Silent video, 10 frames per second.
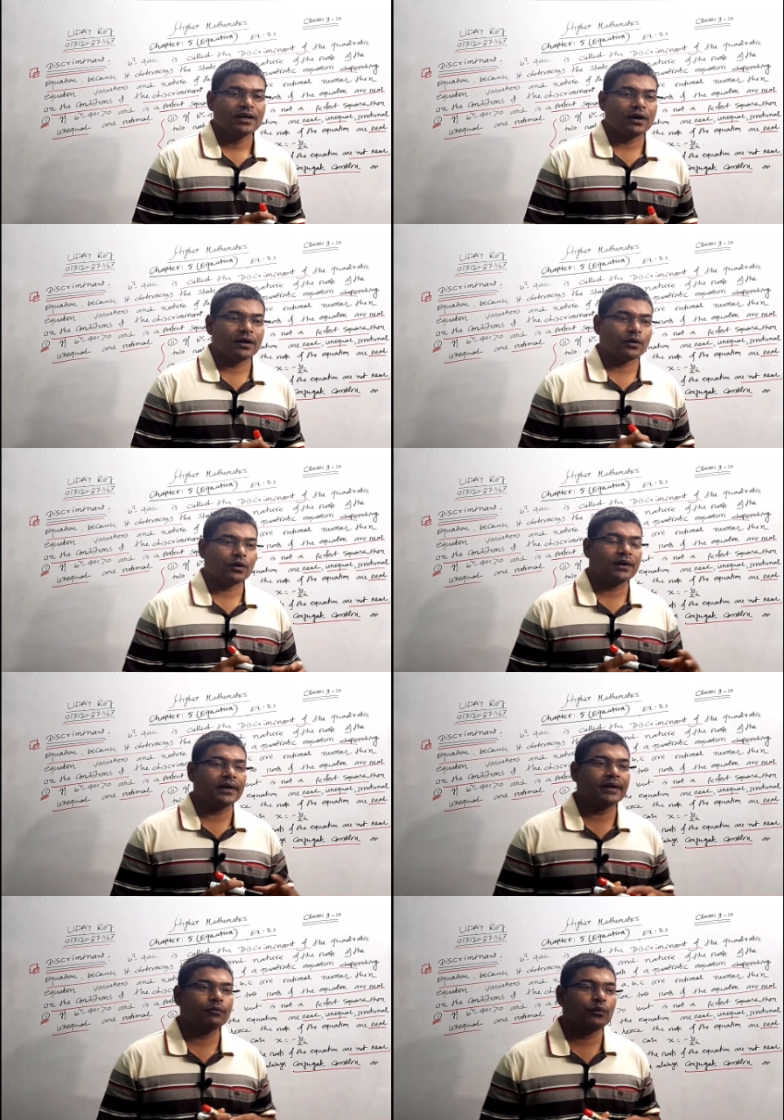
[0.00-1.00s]

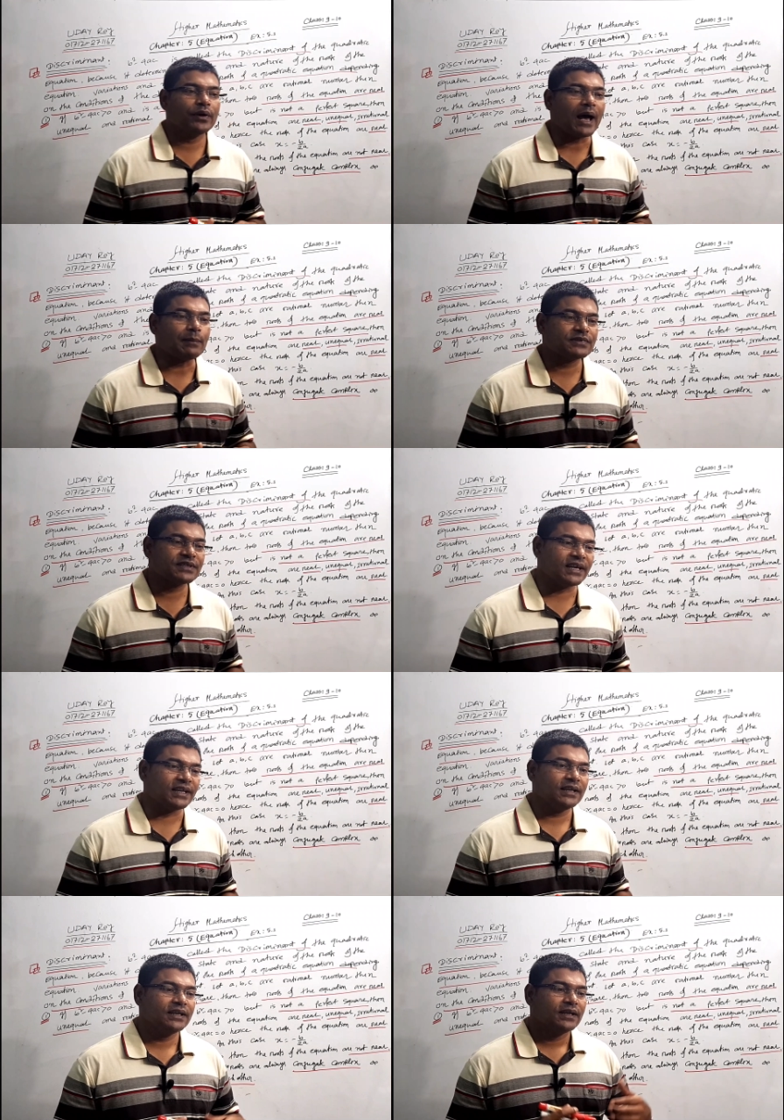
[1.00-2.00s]
Already we have
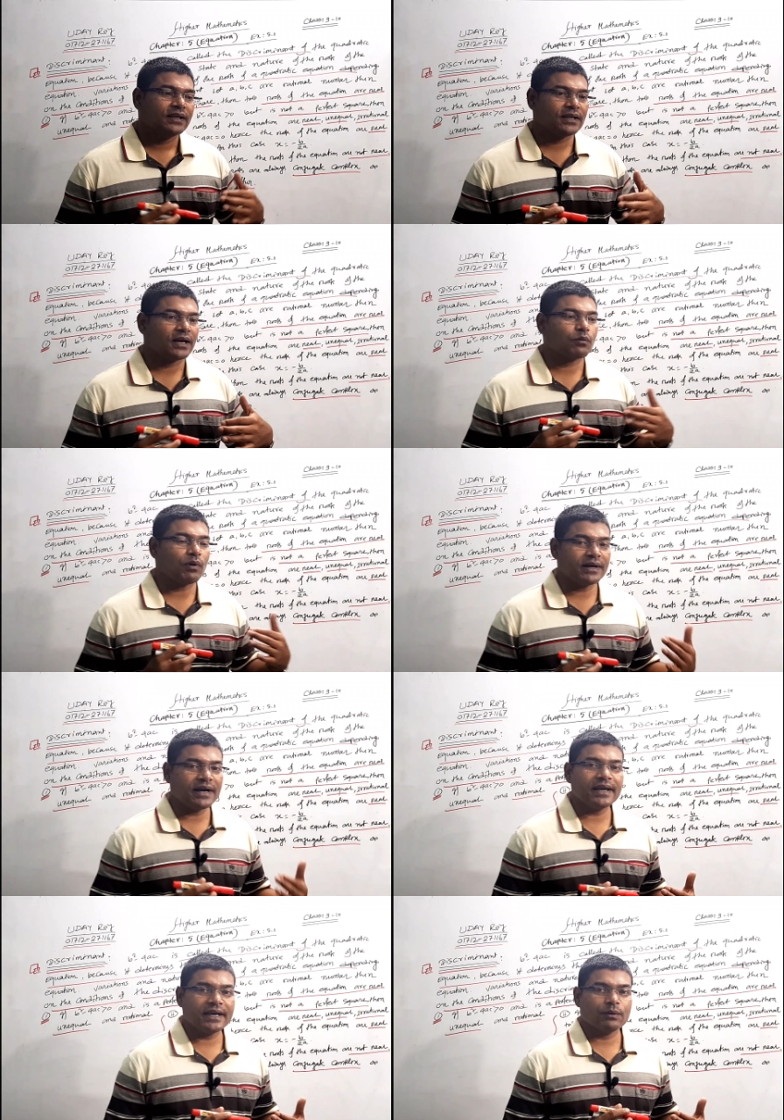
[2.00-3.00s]
seen the
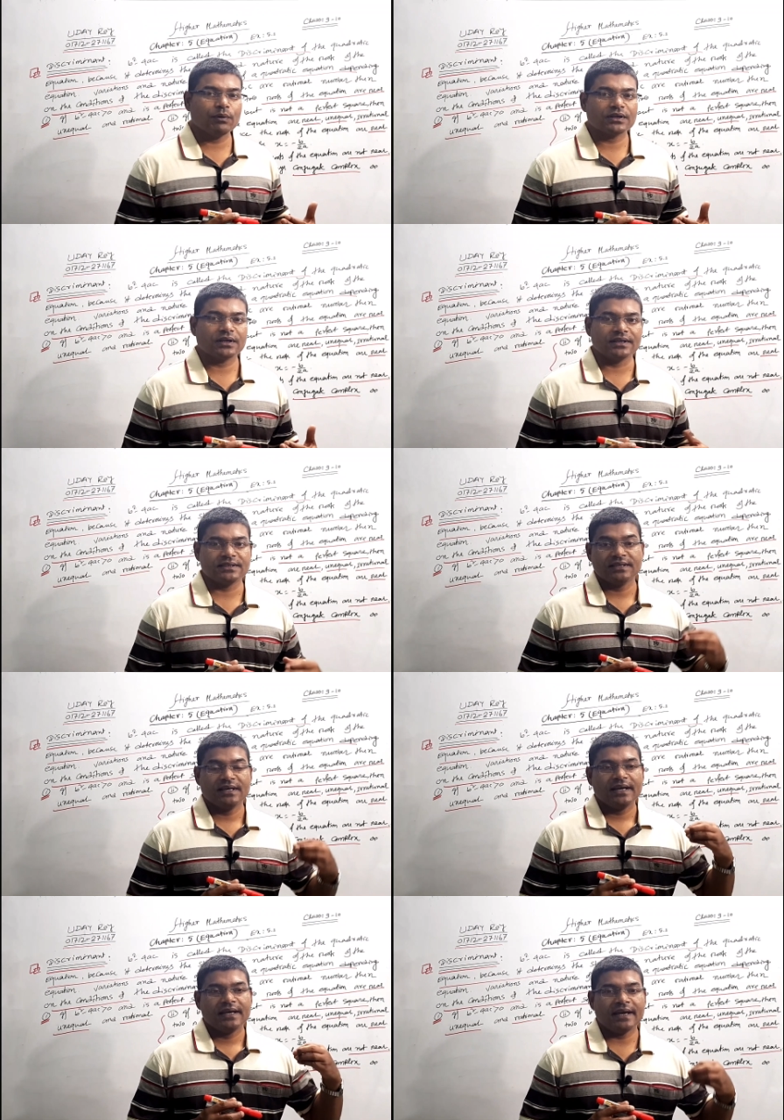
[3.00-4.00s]
quadratic equation is
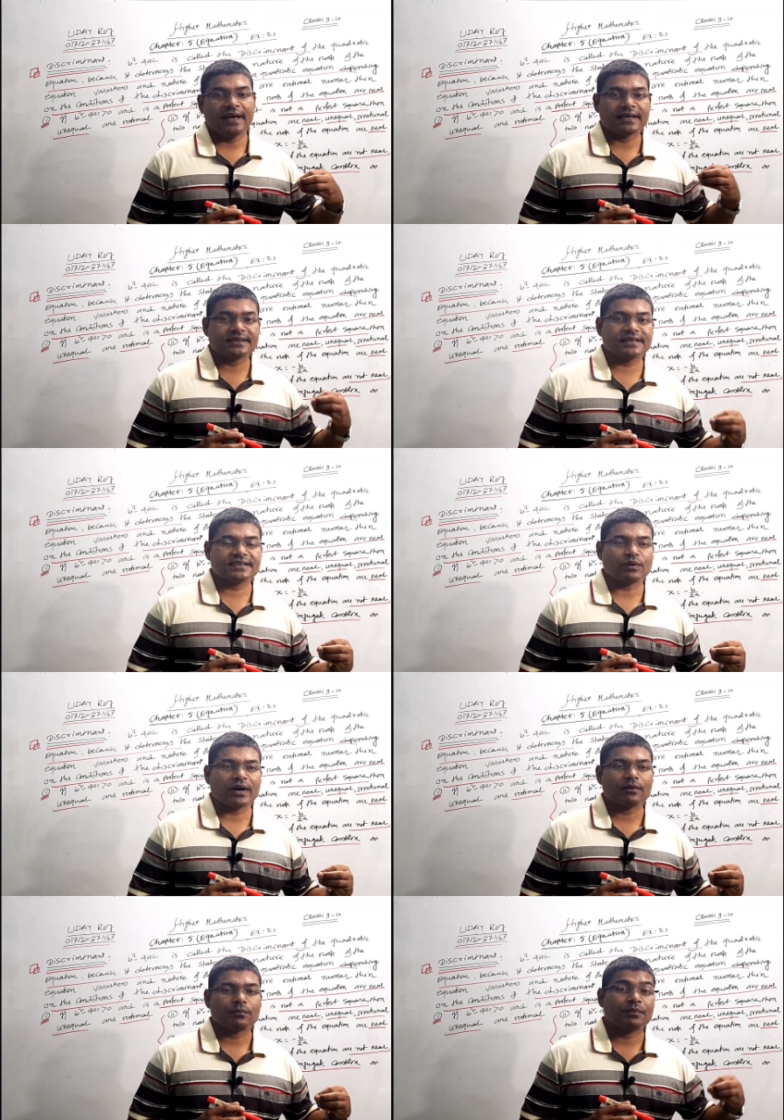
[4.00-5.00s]
ax
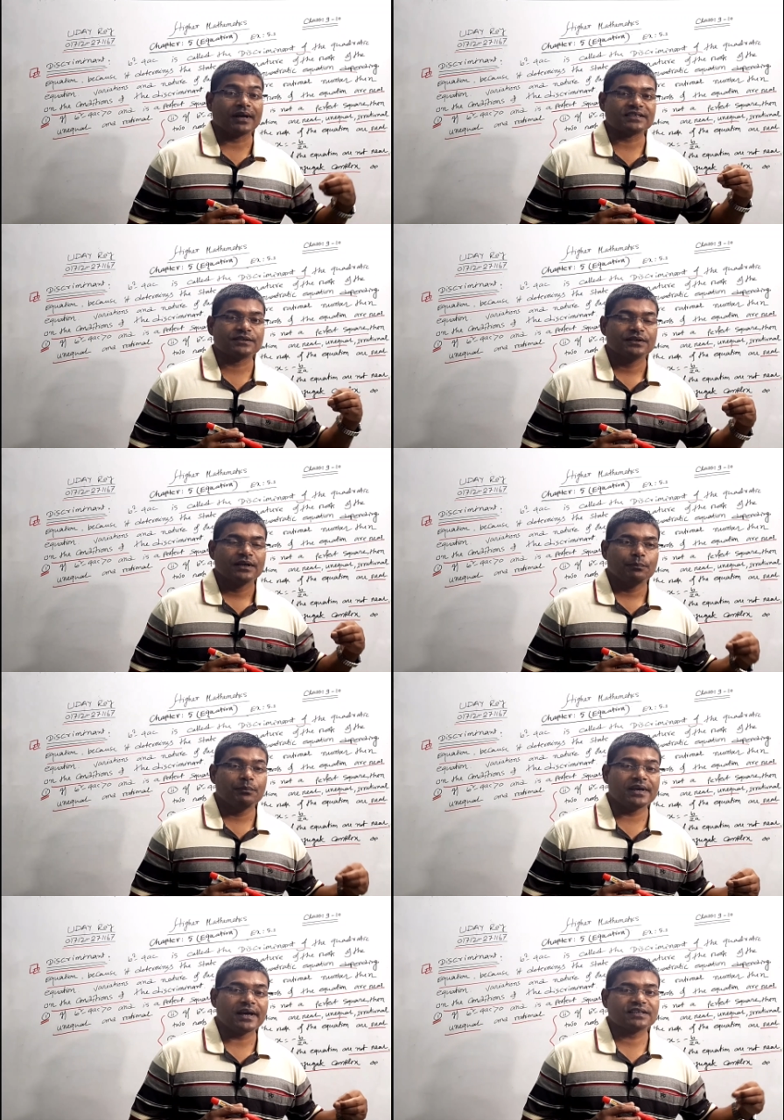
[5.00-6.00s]
square plus
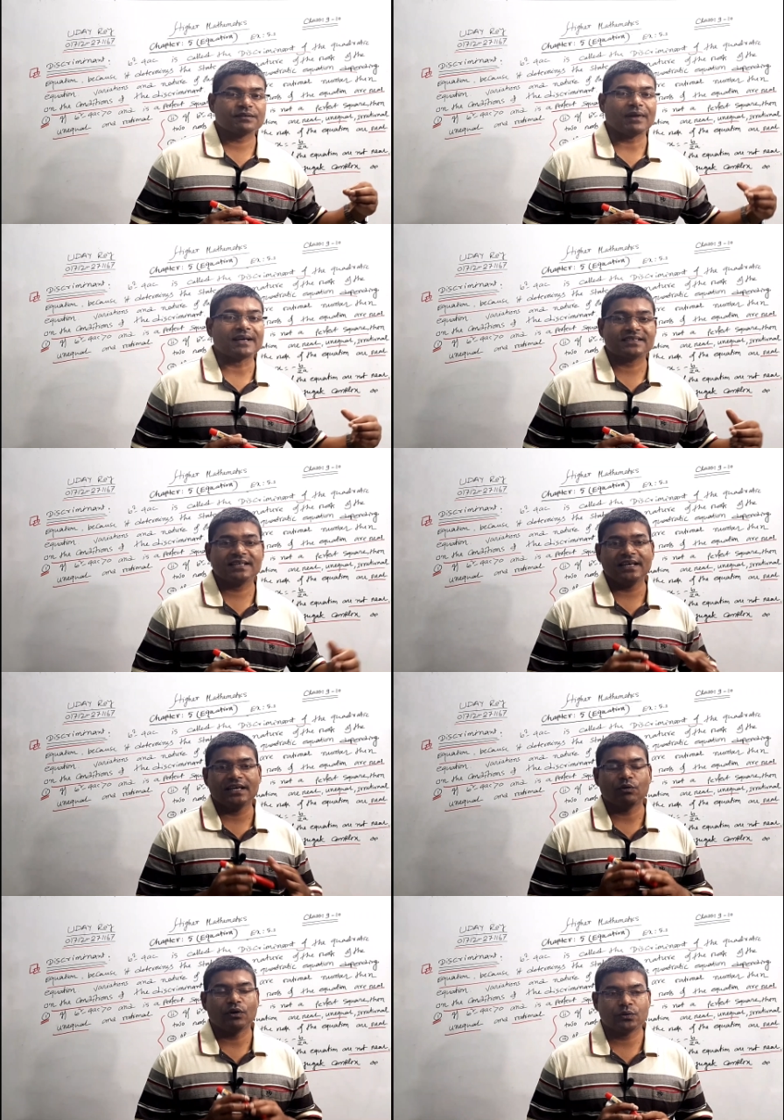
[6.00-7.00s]
bx plus c
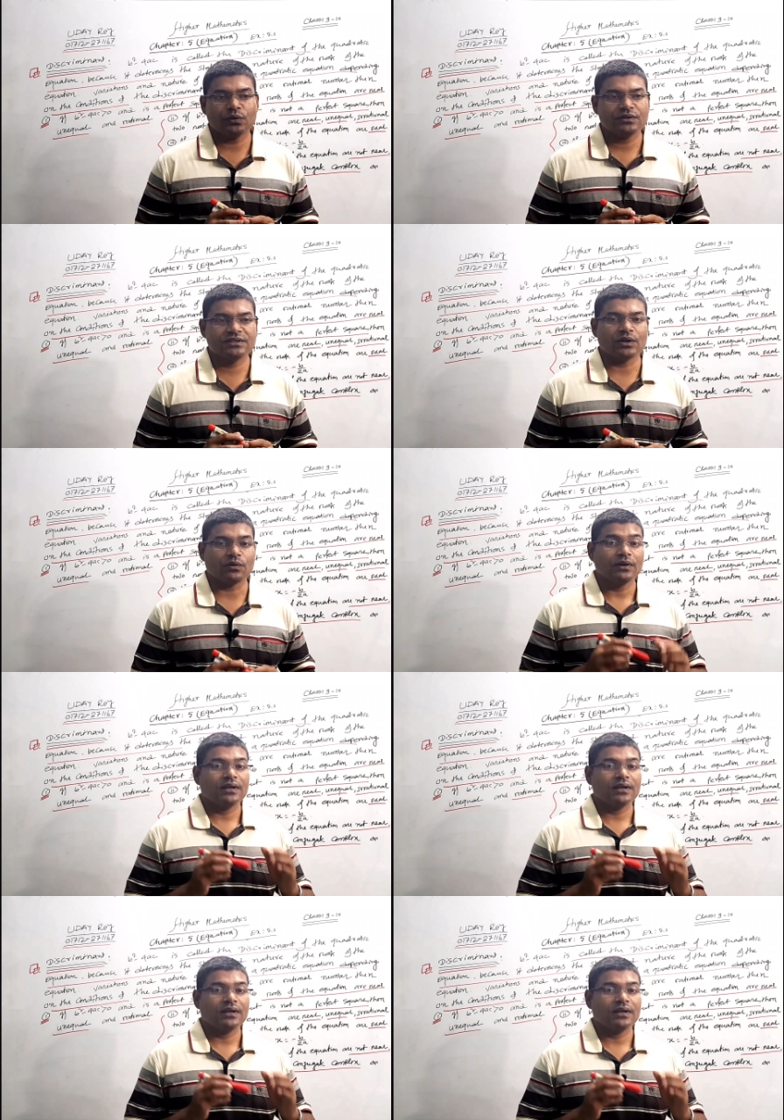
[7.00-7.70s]
equal to 0.